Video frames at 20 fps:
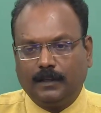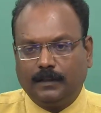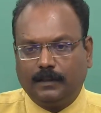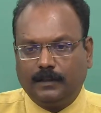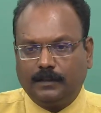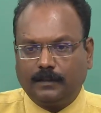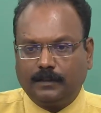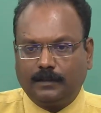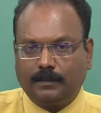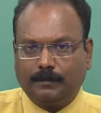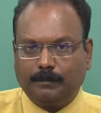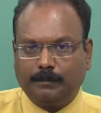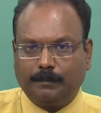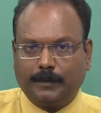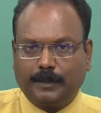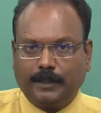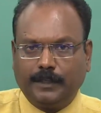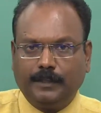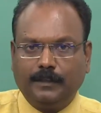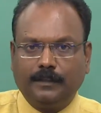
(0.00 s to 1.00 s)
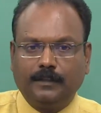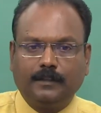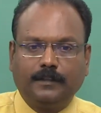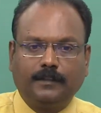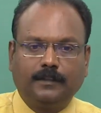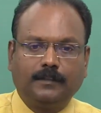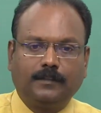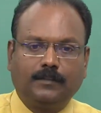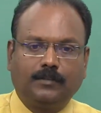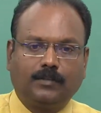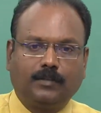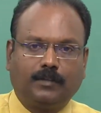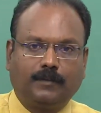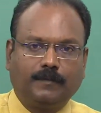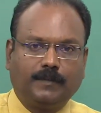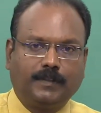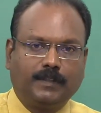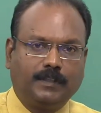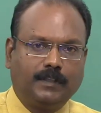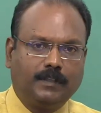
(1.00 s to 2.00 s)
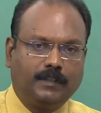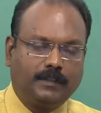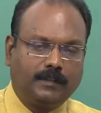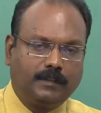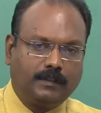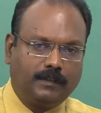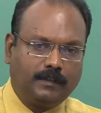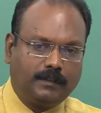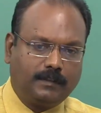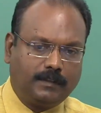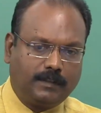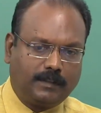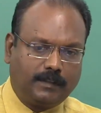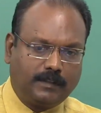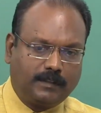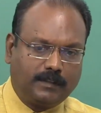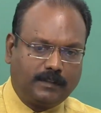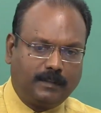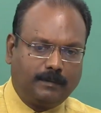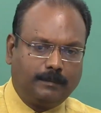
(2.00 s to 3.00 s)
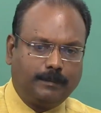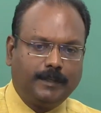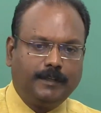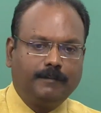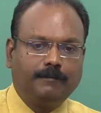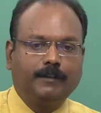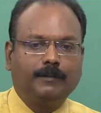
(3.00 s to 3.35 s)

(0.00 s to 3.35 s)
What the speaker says: These are minor soft skills that is combined